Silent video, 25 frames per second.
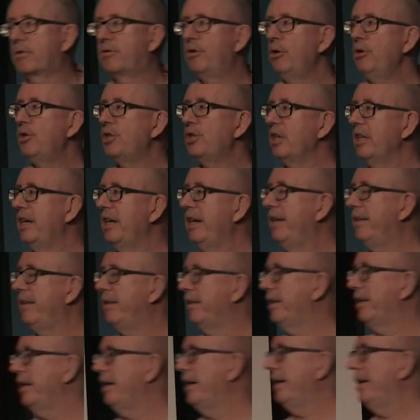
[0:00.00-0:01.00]

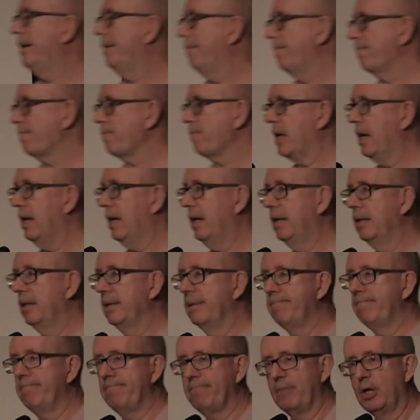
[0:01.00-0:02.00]
crucially, the
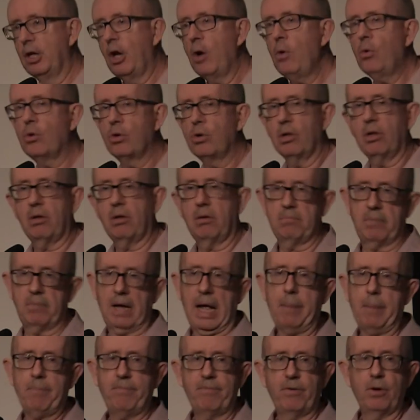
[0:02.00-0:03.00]
local
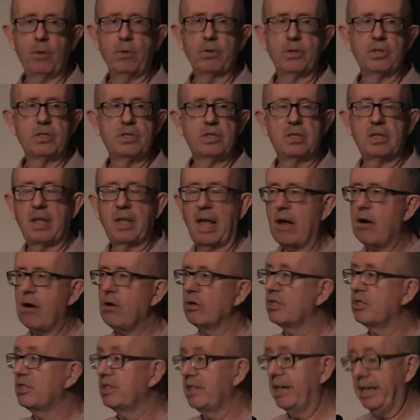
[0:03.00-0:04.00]
app folders, they
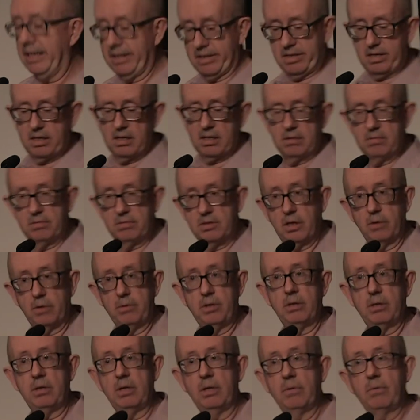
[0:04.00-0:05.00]
aren't synced. So
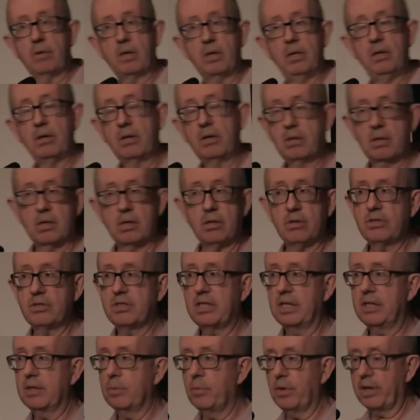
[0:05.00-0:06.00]
you can't
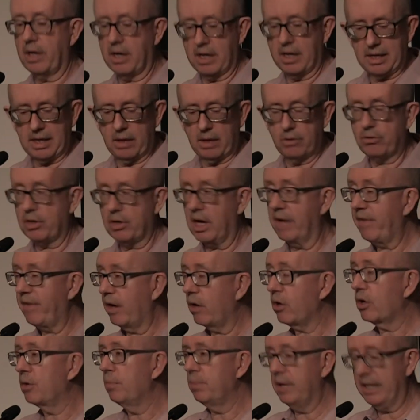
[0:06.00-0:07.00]
sync them with iCloud Drive.
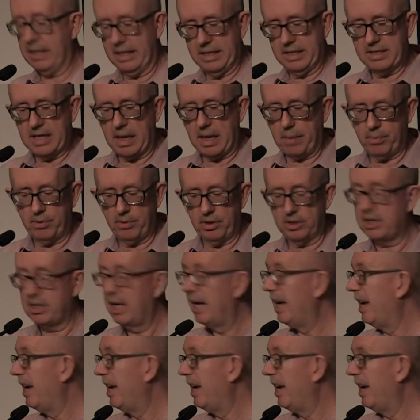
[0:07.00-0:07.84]
They are completely separate.